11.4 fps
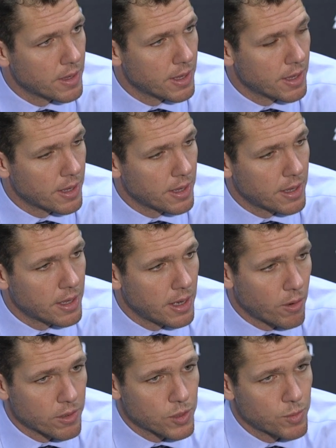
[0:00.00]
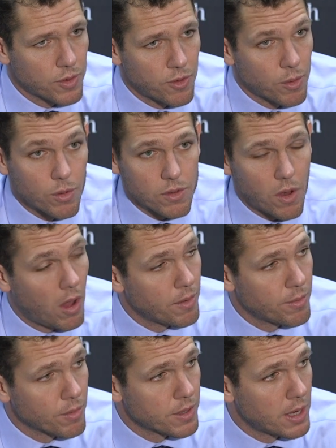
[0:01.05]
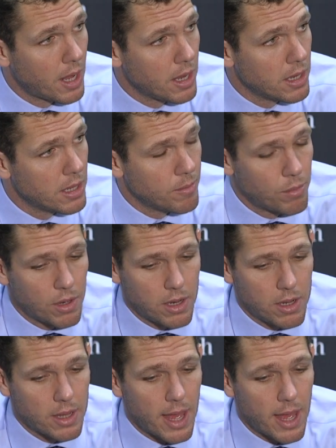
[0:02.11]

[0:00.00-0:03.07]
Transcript: Now our switching was awful tonight, but